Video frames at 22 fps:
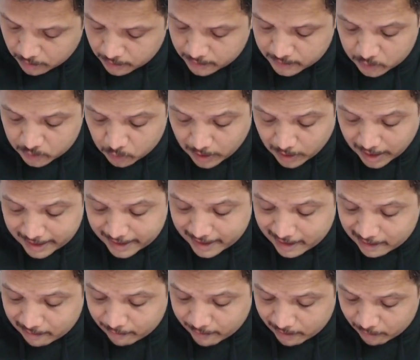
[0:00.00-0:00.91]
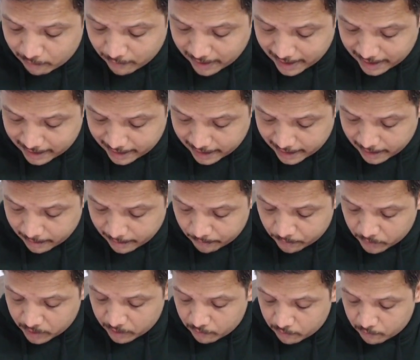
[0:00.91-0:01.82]
So IL will vary
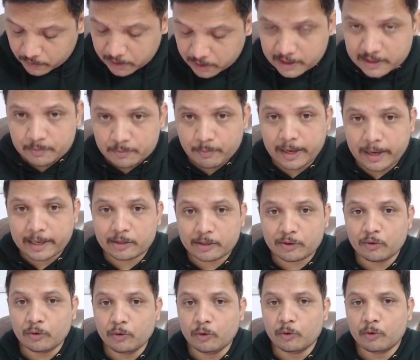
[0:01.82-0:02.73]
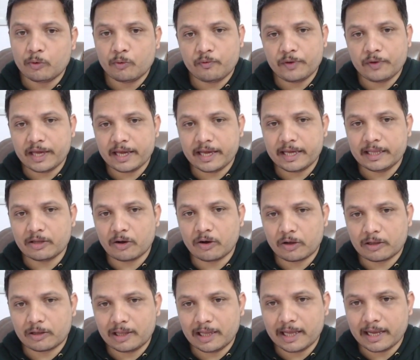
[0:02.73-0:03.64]
with respect to V in
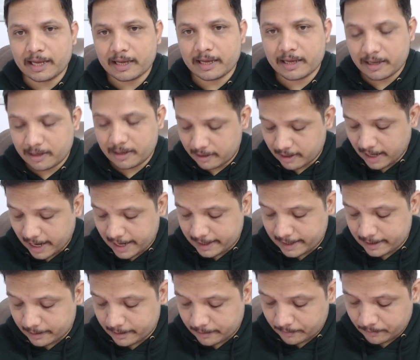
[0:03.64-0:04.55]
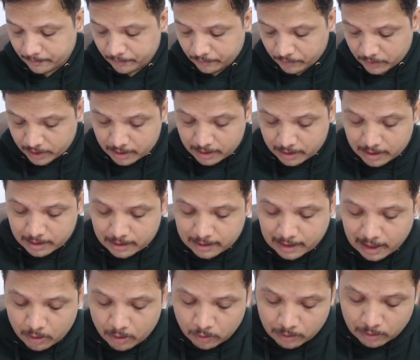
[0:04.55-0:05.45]
only, right?
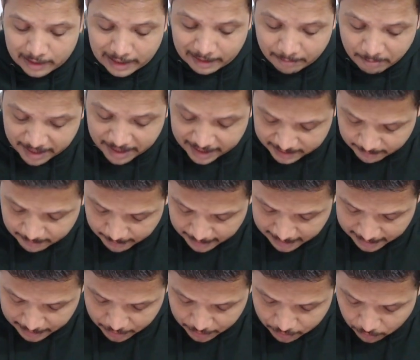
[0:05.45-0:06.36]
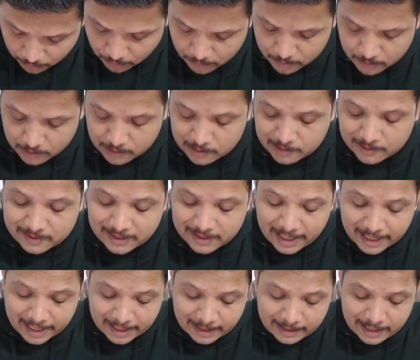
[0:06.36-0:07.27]
Now let me explain you
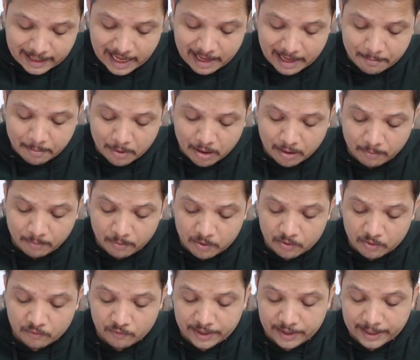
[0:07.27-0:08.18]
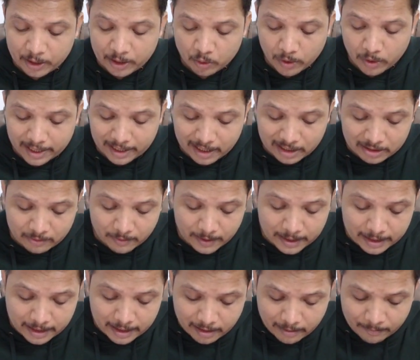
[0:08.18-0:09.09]
second type of V2I
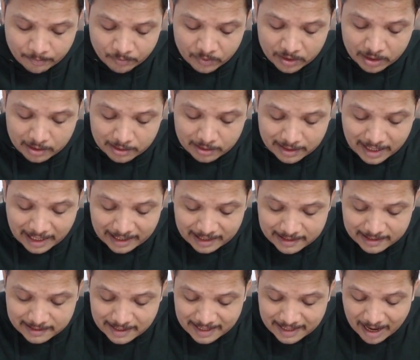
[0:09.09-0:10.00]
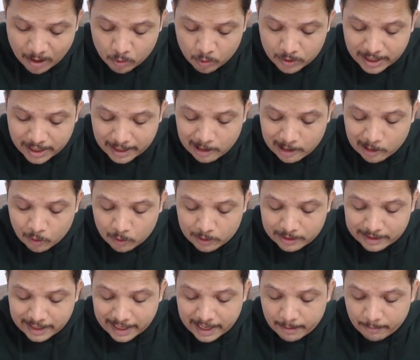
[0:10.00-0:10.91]
converter that is grounded
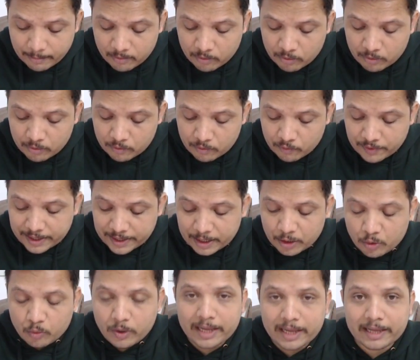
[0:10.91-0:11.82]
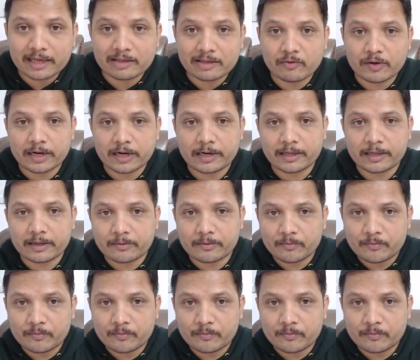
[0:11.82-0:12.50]
load type V2I converter.